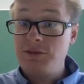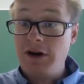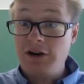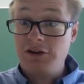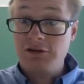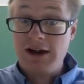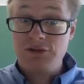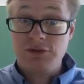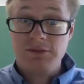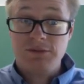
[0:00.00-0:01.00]
about
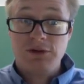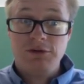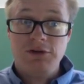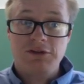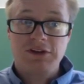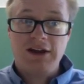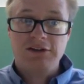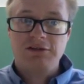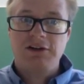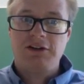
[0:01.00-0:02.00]
undergraduate computer science
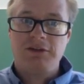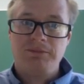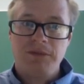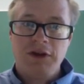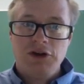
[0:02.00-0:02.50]
curriculum